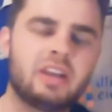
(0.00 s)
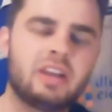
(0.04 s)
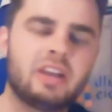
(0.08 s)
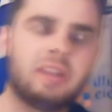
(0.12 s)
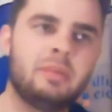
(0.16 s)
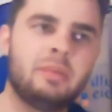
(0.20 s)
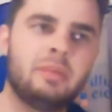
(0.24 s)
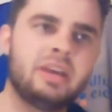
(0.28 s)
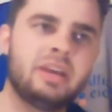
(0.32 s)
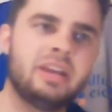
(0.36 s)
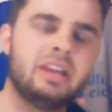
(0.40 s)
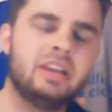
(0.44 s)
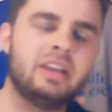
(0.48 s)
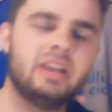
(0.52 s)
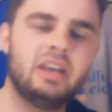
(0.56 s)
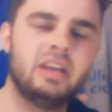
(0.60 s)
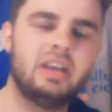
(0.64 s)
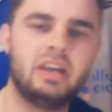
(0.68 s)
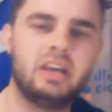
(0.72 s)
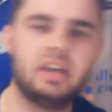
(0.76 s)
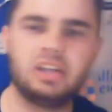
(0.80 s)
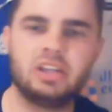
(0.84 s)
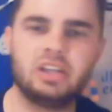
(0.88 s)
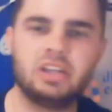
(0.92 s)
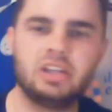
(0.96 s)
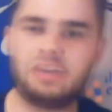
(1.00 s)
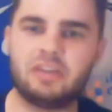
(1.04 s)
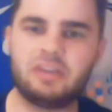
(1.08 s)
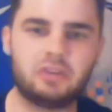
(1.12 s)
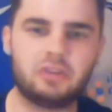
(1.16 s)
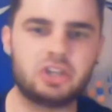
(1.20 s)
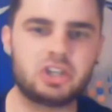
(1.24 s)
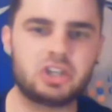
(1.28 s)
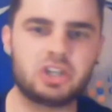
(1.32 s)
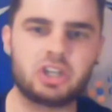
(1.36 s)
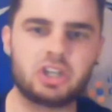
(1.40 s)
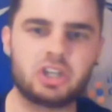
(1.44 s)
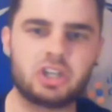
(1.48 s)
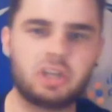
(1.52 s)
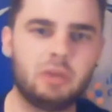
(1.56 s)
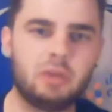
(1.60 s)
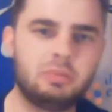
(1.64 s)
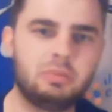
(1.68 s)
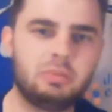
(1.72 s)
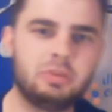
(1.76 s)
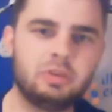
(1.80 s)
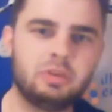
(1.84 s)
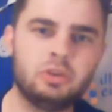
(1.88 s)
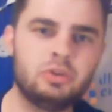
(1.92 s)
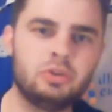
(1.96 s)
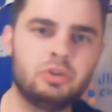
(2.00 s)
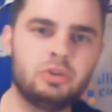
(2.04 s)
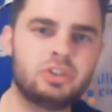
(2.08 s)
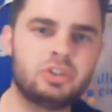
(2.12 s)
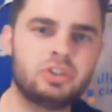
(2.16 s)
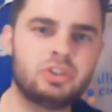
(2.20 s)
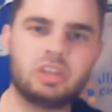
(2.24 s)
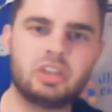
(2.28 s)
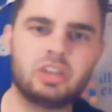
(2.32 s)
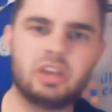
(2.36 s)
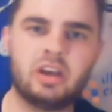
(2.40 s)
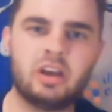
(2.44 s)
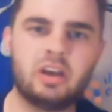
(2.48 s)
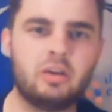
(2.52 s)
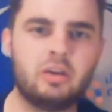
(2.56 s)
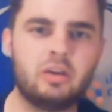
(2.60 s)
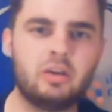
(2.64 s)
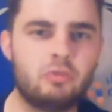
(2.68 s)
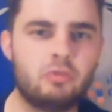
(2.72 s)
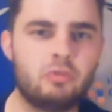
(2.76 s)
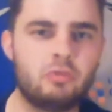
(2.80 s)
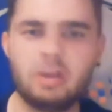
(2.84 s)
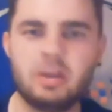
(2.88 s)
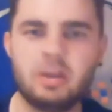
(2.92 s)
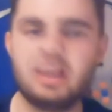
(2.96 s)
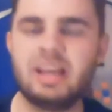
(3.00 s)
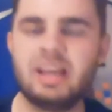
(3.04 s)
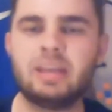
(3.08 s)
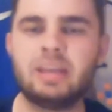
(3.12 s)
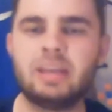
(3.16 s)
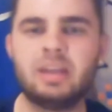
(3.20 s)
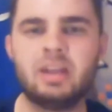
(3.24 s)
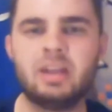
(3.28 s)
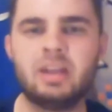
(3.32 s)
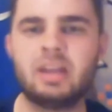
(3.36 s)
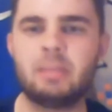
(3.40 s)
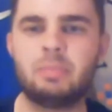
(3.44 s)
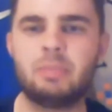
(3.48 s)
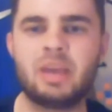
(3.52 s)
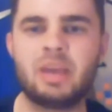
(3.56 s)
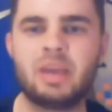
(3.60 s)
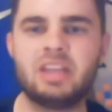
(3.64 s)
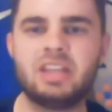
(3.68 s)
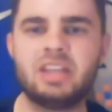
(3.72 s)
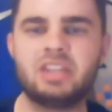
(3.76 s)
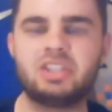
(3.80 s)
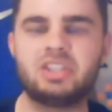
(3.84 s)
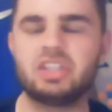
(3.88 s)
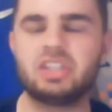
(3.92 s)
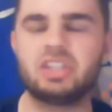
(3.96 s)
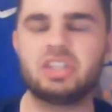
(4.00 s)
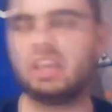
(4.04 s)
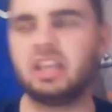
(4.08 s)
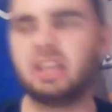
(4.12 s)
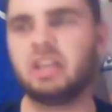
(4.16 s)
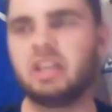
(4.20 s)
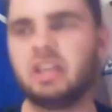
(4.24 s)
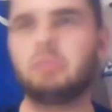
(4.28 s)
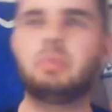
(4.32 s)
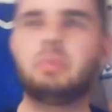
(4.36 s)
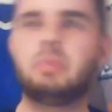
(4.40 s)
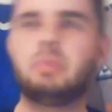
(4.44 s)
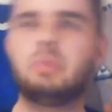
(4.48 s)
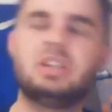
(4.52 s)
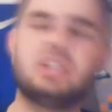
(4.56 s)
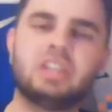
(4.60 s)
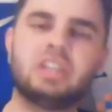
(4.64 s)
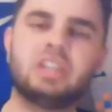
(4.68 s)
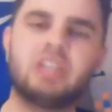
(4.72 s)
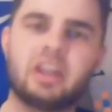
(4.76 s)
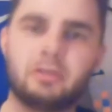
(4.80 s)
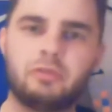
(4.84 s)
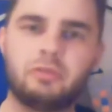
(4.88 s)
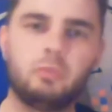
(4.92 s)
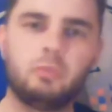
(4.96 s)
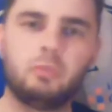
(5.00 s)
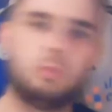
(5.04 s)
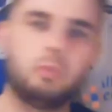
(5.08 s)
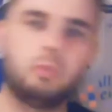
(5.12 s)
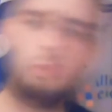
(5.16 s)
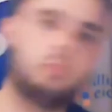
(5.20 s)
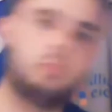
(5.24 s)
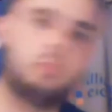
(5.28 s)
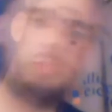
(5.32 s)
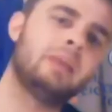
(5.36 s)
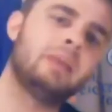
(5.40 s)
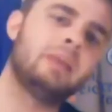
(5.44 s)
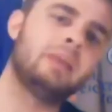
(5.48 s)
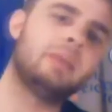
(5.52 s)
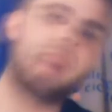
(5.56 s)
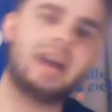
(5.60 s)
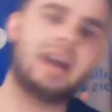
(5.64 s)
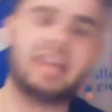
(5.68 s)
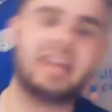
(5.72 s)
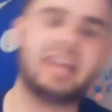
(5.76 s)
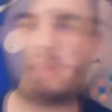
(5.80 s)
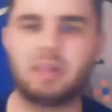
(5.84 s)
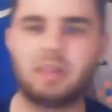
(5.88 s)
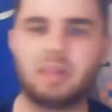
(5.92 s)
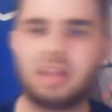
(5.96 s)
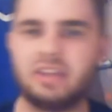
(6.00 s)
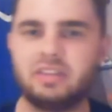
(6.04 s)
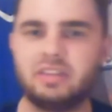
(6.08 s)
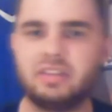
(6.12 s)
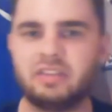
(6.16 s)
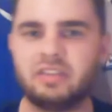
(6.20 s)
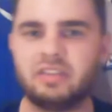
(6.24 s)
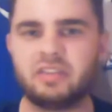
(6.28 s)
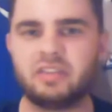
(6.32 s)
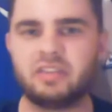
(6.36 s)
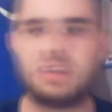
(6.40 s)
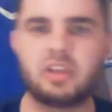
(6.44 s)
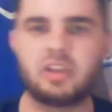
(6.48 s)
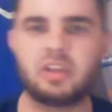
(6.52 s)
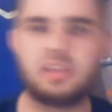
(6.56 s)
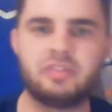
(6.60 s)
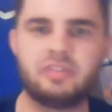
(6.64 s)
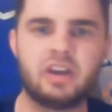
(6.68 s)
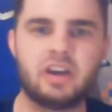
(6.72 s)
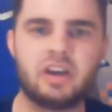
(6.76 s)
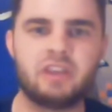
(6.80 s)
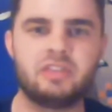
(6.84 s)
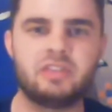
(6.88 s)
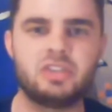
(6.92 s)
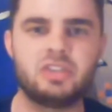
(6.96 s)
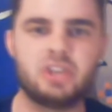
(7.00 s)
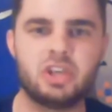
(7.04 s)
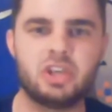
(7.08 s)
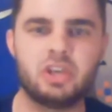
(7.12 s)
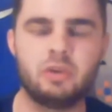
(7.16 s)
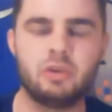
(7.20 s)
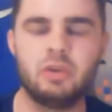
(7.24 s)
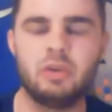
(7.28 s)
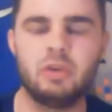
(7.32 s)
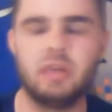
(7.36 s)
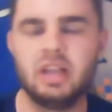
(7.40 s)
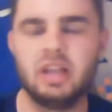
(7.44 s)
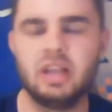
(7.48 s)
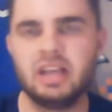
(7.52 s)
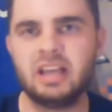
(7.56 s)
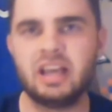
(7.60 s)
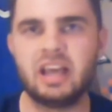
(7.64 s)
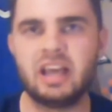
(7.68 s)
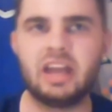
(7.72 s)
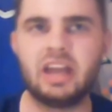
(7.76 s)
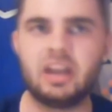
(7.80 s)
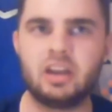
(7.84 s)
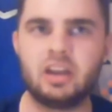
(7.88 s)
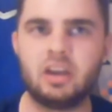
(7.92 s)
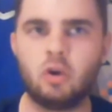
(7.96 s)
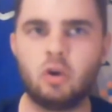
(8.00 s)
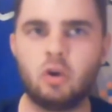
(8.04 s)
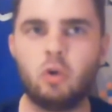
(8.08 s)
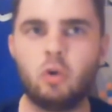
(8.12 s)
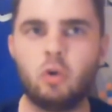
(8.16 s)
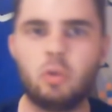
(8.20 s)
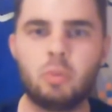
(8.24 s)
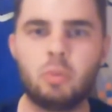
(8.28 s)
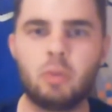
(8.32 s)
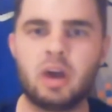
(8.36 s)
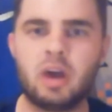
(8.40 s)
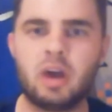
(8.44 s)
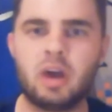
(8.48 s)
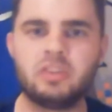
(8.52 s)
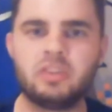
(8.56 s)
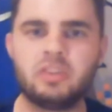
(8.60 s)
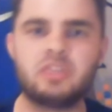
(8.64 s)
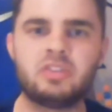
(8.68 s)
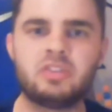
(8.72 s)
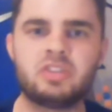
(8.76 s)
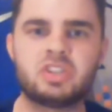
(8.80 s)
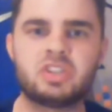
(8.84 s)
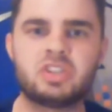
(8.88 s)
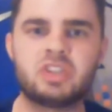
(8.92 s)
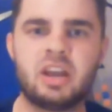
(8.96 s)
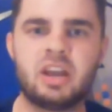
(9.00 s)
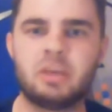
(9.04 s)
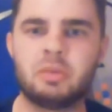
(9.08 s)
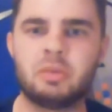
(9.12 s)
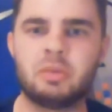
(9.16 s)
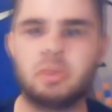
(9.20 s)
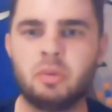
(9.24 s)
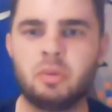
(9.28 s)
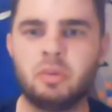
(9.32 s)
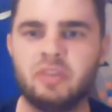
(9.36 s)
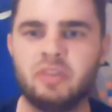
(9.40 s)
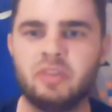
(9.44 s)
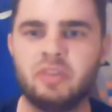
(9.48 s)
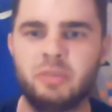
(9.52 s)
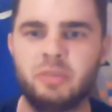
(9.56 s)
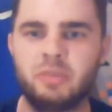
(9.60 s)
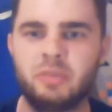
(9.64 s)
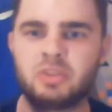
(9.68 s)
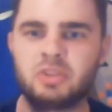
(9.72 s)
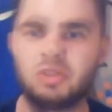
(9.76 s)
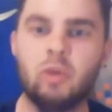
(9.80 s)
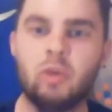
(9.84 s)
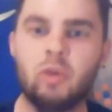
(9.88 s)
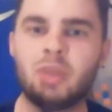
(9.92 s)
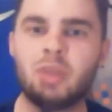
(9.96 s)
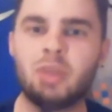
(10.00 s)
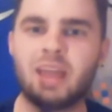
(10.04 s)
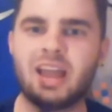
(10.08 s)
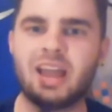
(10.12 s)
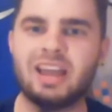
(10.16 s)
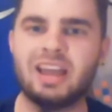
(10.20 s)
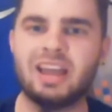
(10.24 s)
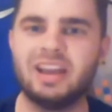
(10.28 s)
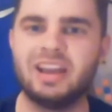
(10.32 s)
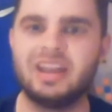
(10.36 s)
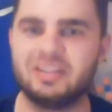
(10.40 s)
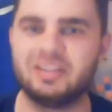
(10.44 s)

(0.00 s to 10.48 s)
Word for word: I mean, Jeffrey Schlupp, who's a really, really pacey, pacey kind of wing back. He played in a three-five-two, and Albrighton on the other side. I'm going to put them as one player.